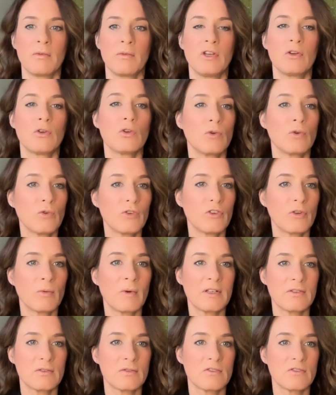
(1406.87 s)
And you can also
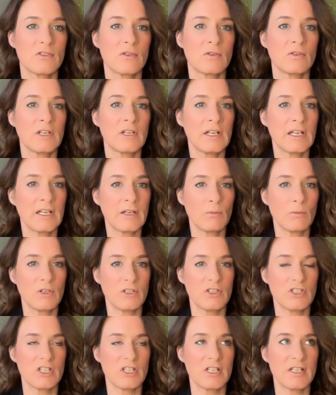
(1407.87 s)
add on zonulin,
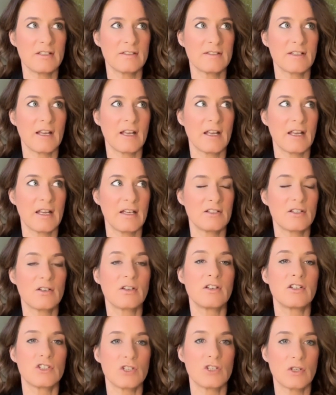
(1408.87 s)
which is a
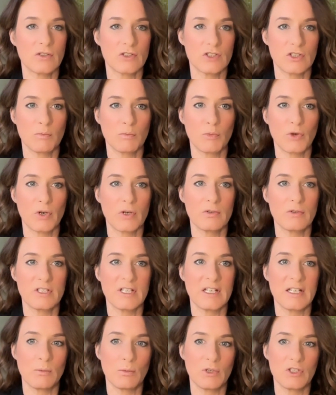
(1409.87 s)
tight junction
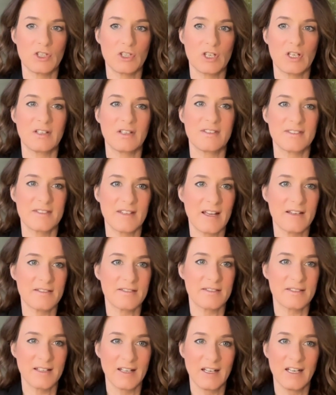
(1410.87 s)
protein which can
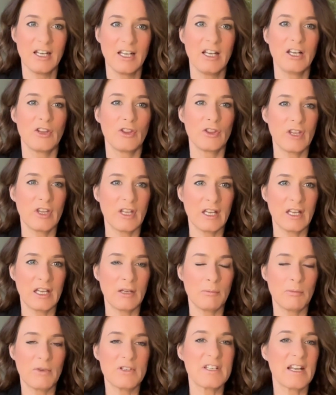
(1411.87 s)
assess
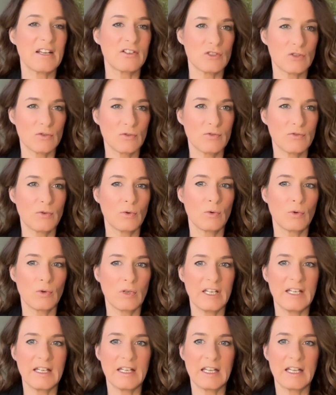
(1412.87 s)
the potential for
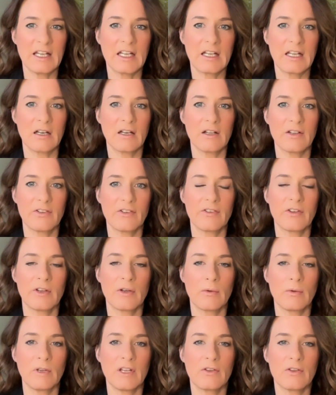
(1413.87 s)
leaky gut.
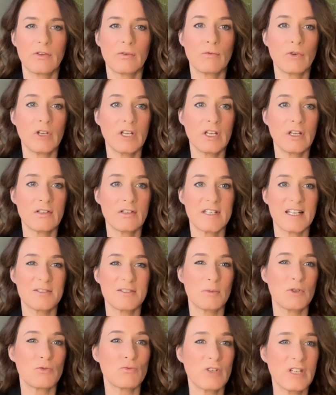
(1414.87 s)
So it's a really good
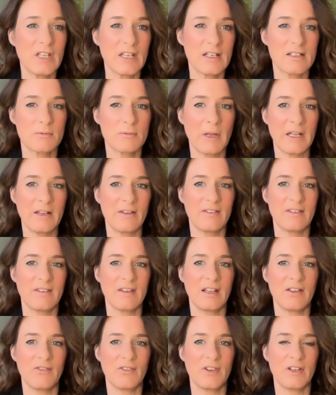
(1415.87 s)
test, but really expensive.